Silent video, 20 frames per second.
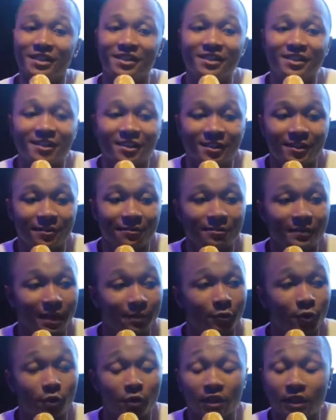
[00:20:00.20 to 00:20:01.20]
be dumb.
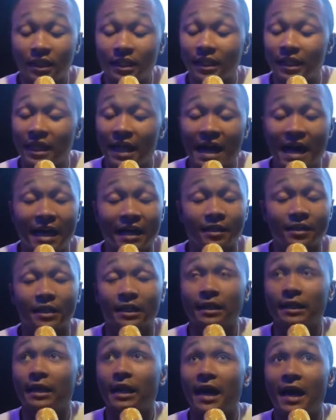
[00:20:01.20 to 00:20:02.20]
I'm doing a lot
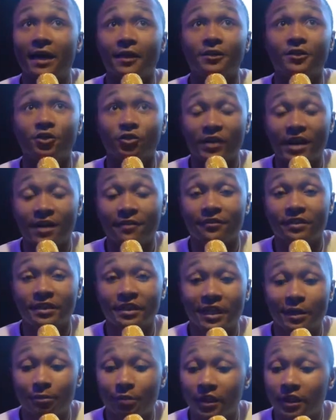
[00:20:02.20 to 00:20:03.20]
of
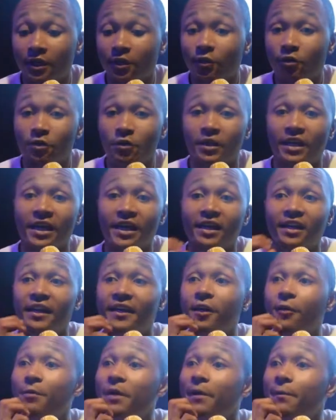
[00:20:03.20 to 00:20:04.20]
traveling. I plan on going to LA
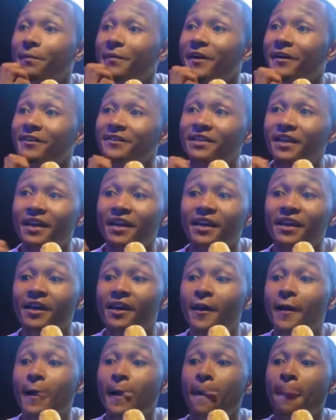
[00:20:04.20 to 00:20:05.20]
on my birthday.
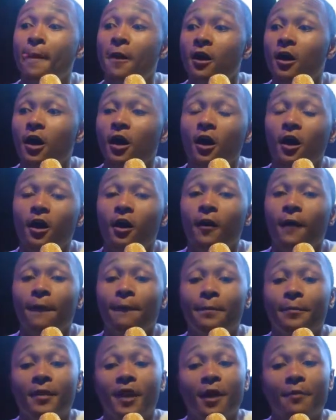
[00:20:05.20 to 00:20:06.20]

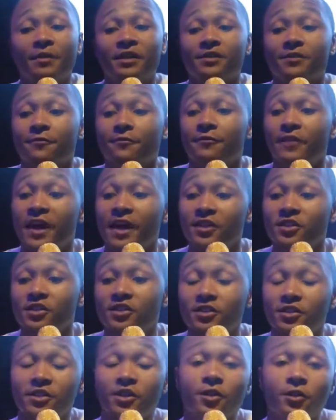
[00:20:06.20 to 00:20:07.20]
I'm in some
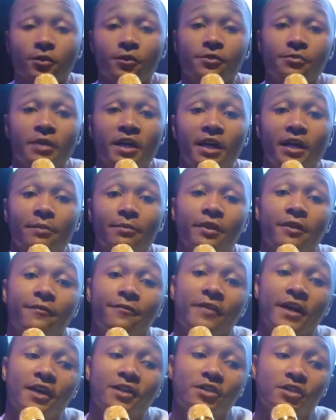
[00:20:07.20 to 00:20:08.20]
fashion shows, man. I'm in a
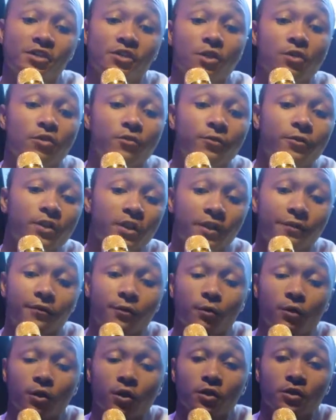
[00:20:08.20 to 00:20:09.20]
fashion show for
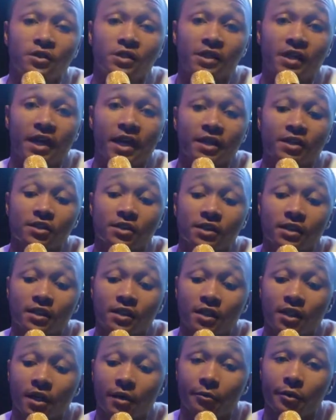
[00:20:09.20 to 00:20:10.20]
Living Royalty actually
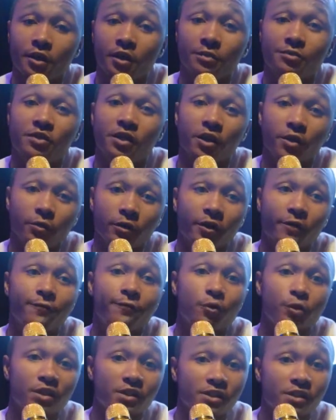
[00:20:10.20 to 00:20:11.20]
coming up January
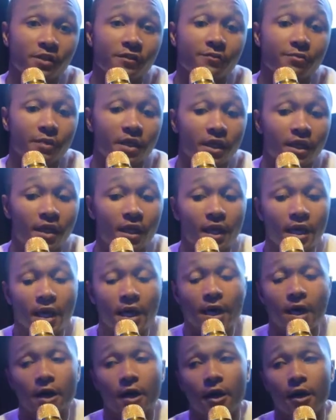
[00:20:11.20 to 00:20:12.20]
14th,
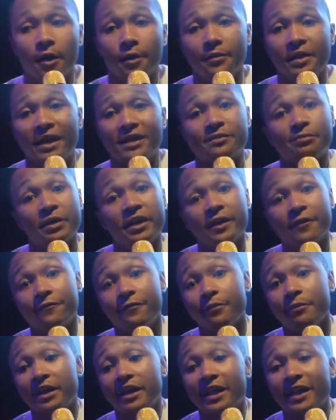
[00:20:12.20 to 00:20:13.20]
man. That's big
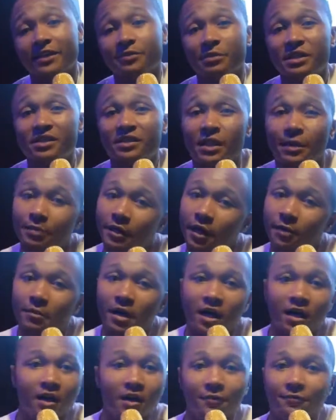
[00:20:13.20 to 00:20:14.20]
for me. That's me stepping out
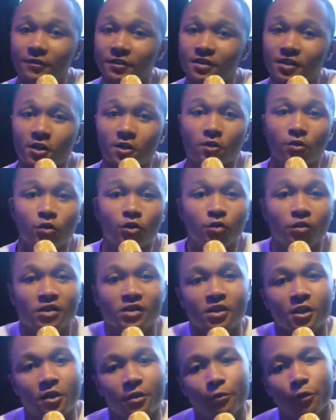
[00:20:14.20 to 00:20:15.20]
my comfort zone, doing
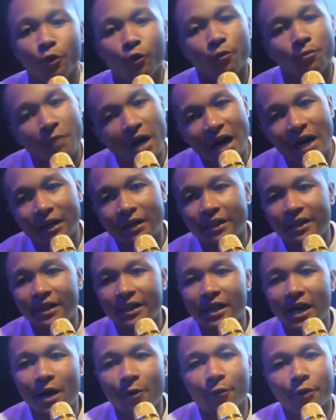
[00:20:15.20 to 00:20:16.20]
something new, modeling.
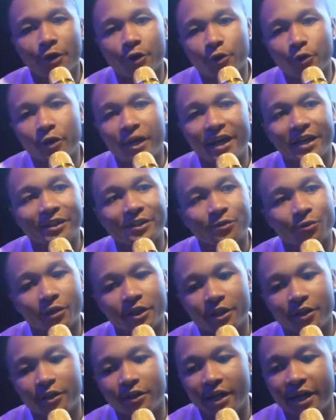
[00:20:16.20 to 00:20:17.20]
I want to do that as
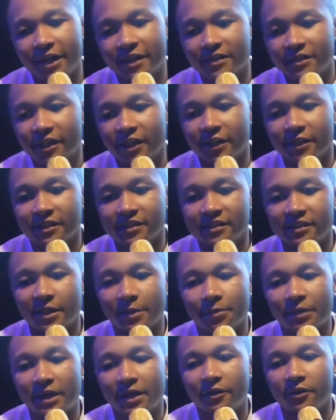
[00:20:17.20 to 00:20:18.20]
well. I ain't scared to
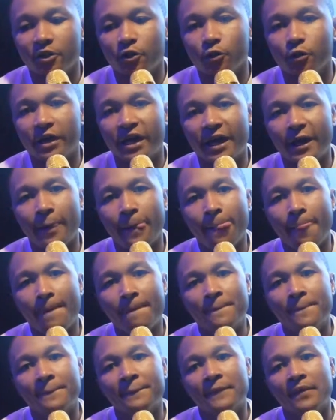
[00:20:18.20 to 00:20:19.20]
step out and do that.
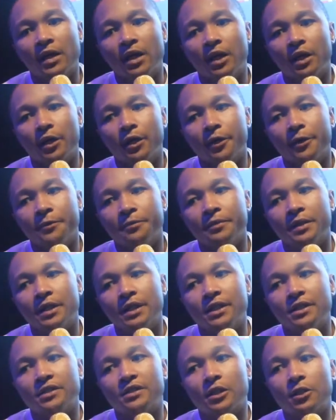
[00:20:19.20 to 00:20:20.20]

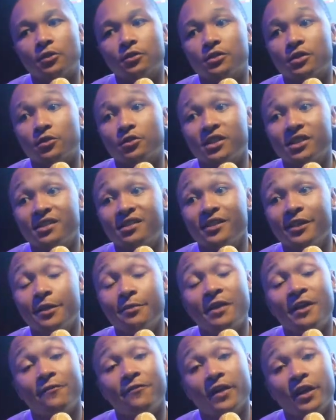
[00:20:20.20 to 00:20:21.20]
So just seeing
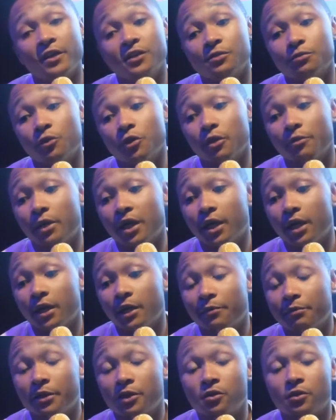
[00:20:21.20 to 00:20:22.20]
my face more, man.
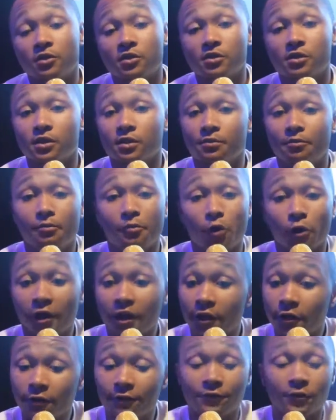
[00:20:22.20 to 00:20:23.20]
I'm be doing some more
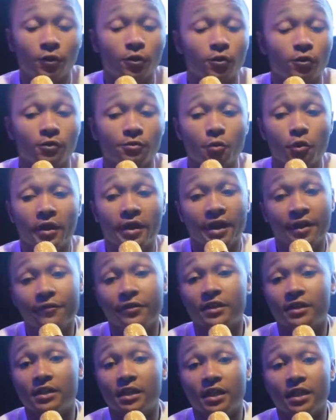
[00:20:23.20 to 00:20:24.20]
interviews, more
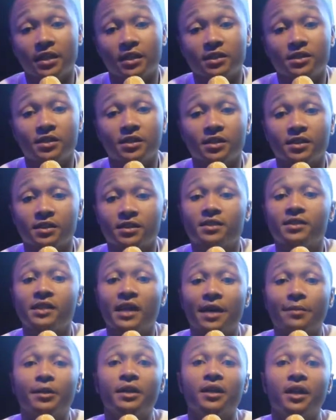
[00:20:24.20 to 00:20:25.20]
everything. It's just
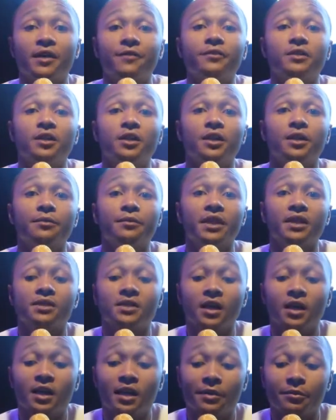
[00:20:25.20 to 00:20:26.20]
time to level up.
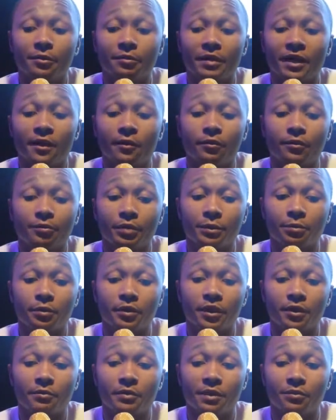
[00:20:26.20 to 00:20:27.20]
That's all I'm about. When people
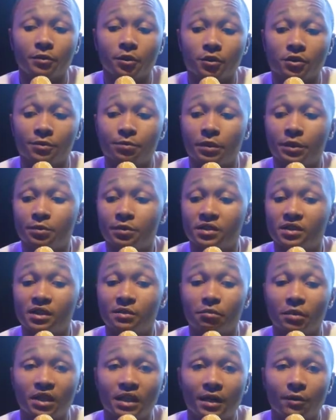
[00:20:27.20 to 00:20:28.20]
hear my music, people
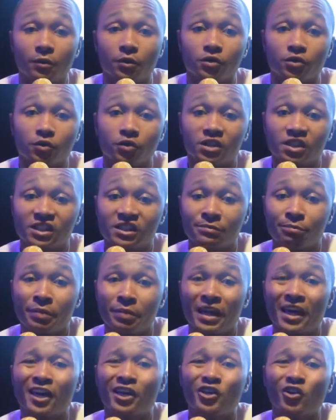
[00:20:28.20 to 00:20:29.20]
see me, I want you to
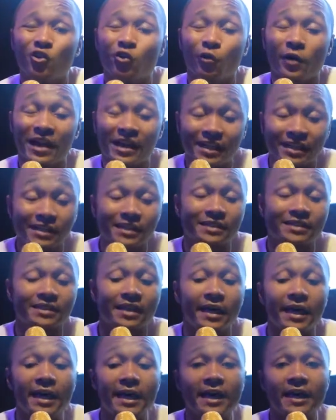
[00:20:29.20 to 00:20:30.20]
expect greatness.
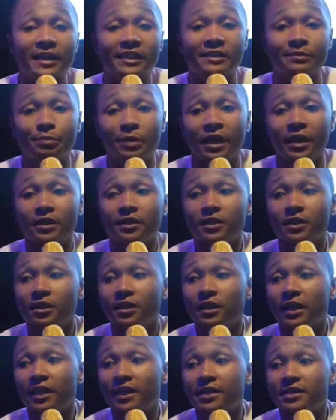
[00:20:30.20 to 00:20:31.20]
Expect,
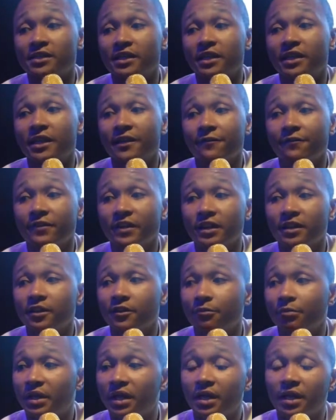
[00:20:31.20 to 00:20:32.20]
like I said, that feeling
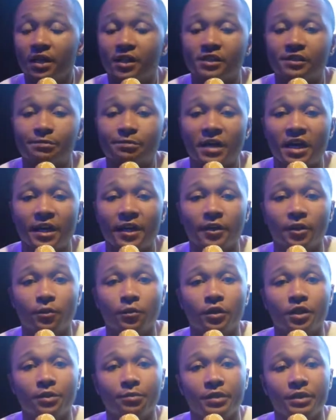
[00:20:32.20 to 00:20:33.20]
of being inspired to
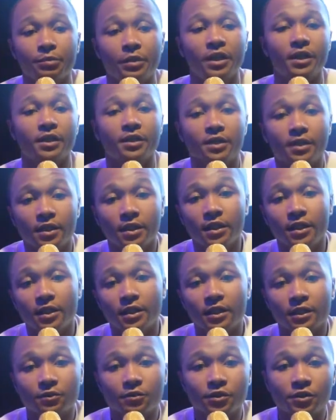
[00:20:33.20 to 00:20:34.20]
want to be better.
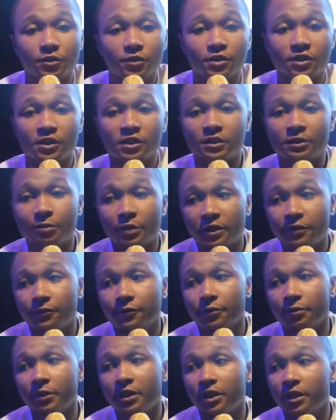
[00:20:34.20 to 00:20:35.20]
That's what you can expect
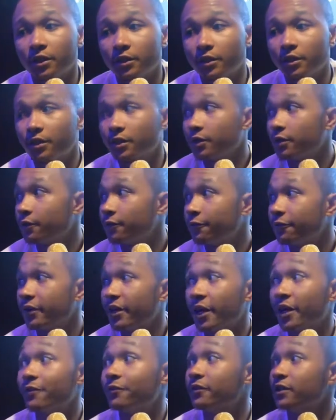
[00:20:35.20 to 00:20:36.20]
from me
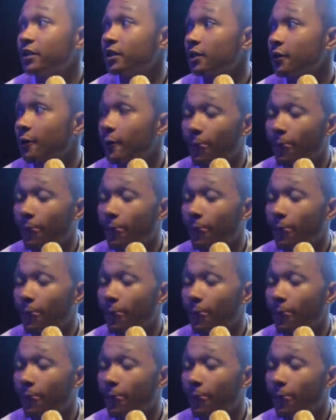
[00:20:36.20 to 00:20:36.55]
forever.